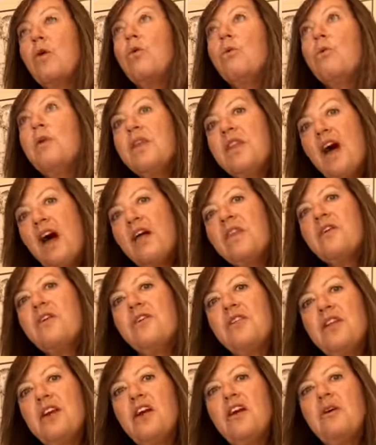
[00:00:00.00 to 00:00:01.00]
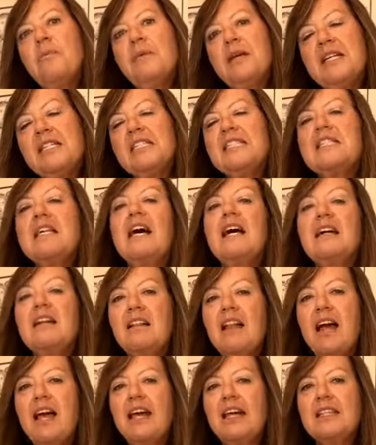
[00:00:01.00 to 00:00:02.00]
with other therapists'
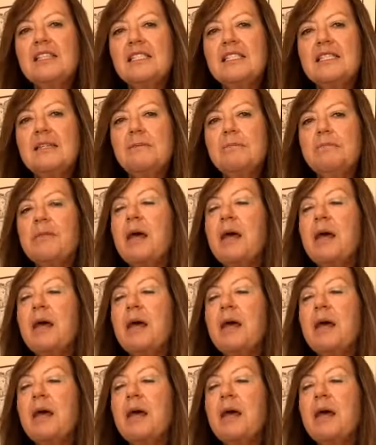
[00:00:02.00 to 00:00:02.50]
clients.